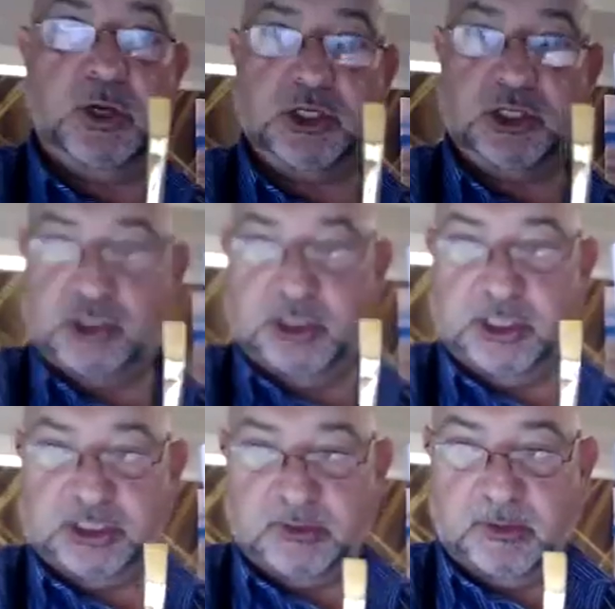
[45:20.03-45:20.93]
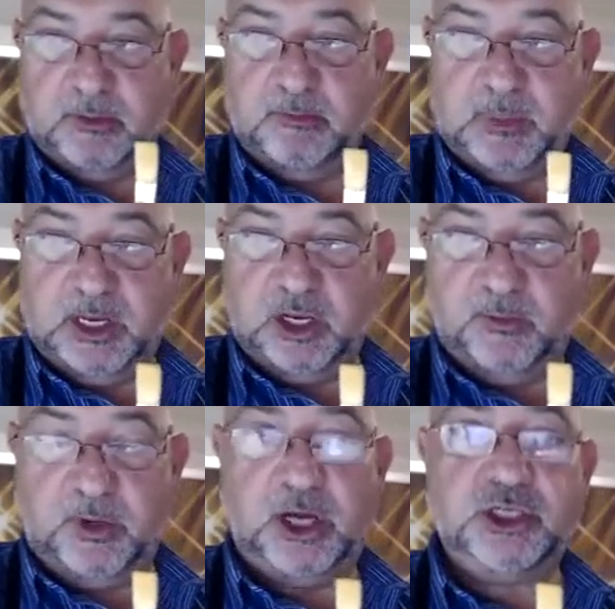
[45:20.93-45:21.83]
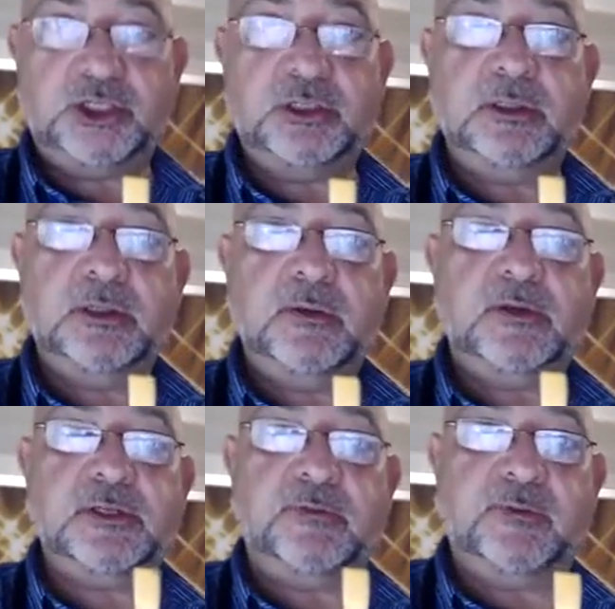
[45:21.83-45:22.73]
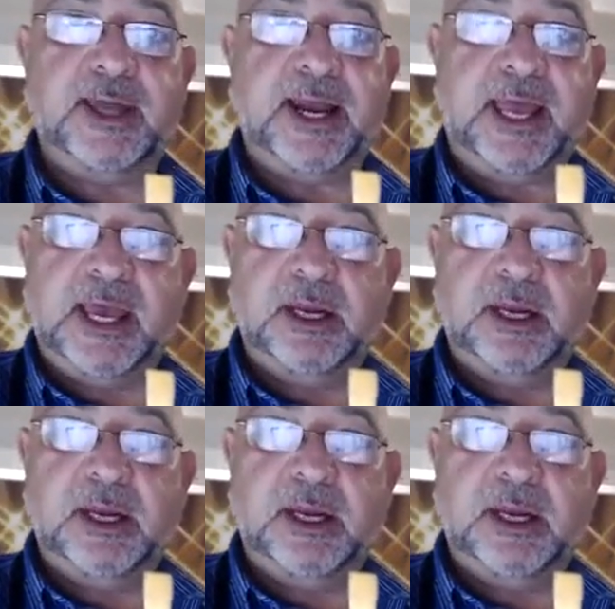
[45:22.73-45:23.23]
to this medium brush. It's a flat head.